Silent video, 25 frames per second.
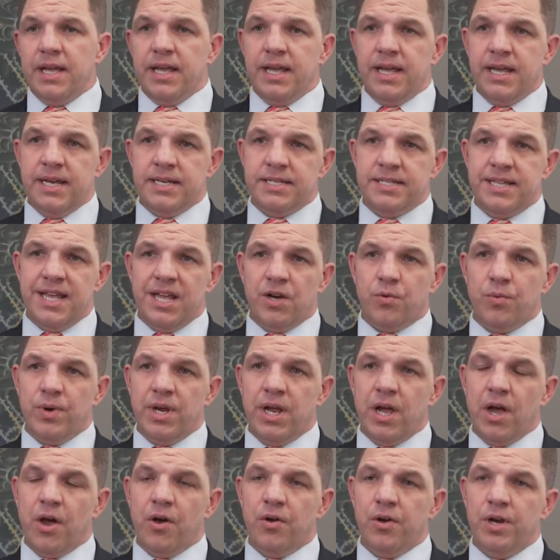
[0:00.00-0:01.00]
is that
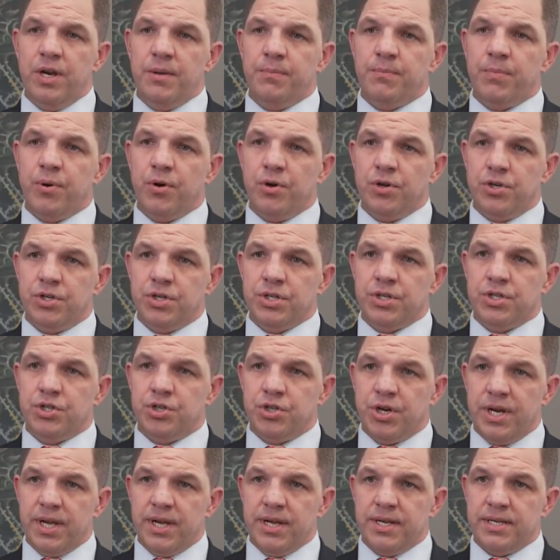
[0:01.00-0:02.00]
we only purchase
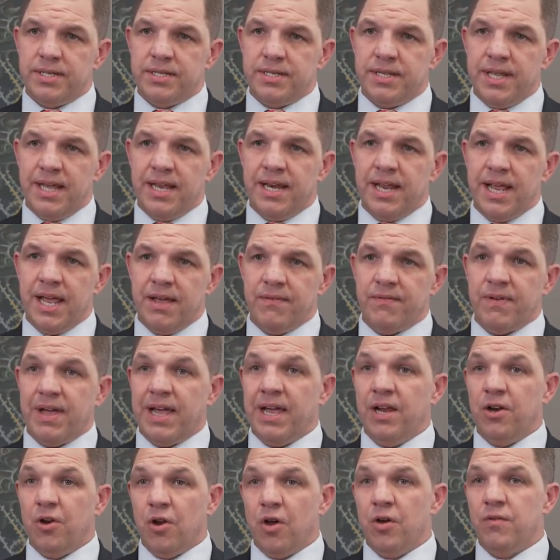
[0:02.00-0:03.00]
shares that have
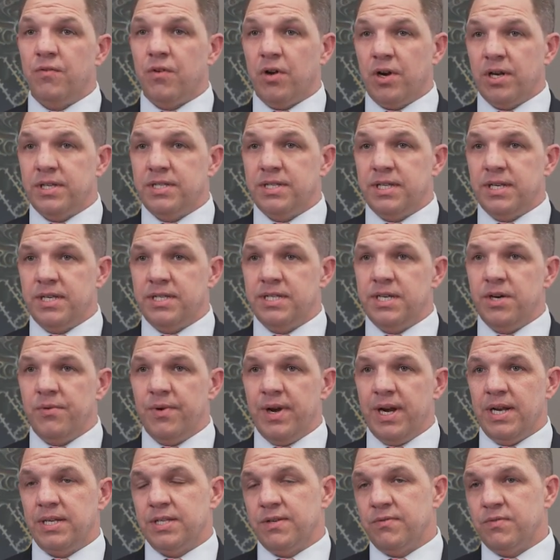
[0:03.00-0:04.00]
a low volatility
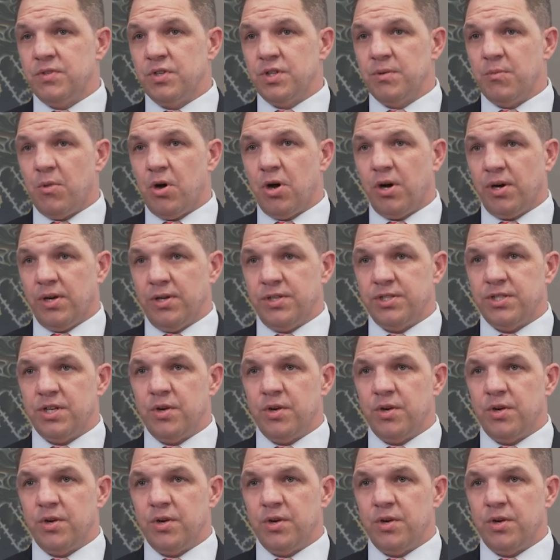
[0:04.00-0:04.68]
relative to the market.